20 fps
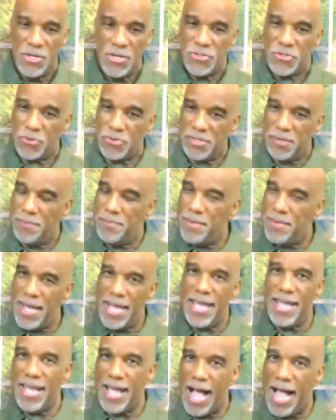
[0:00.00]
So to
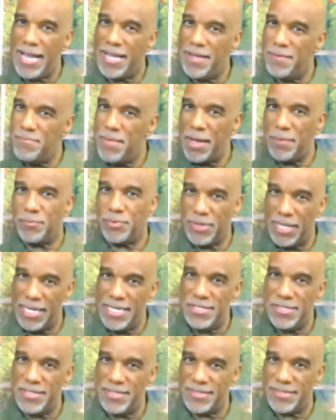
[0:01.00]
me, I can make
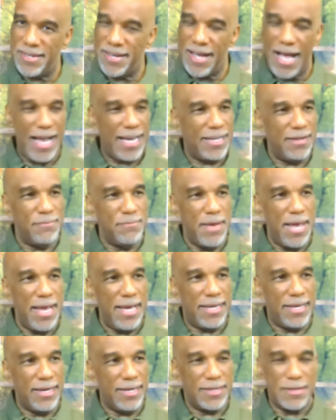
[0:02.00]
pledges, I can
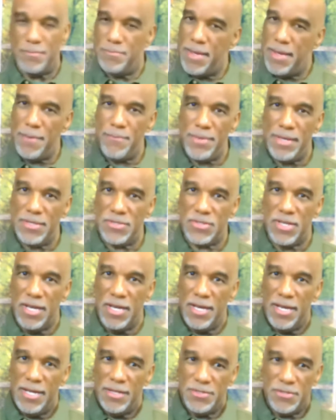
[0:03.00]
make commitments
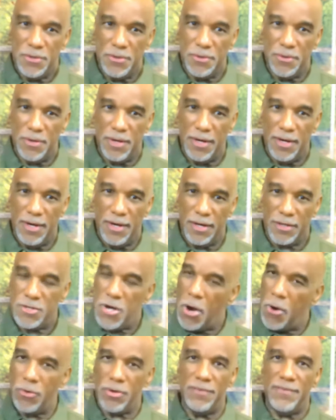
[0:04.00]
to a
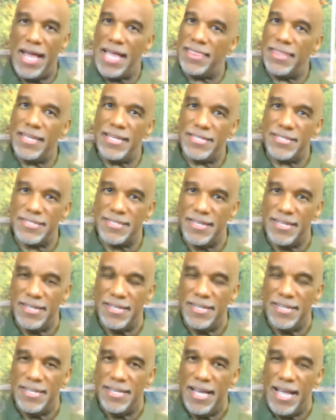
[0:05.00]
code of ethics
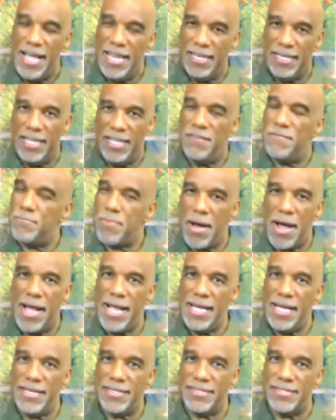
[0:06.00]
and live
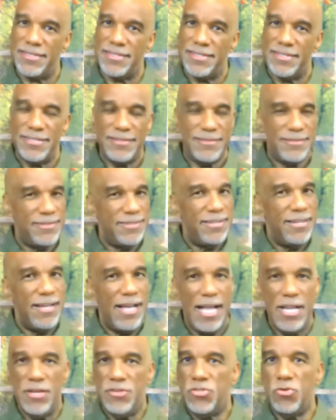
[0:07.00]
by it
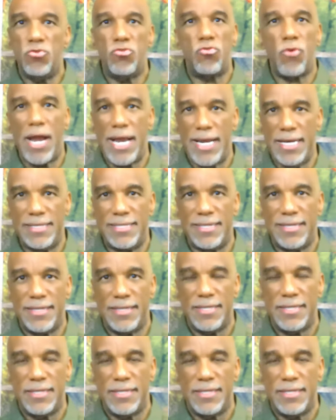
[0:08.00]
and do great.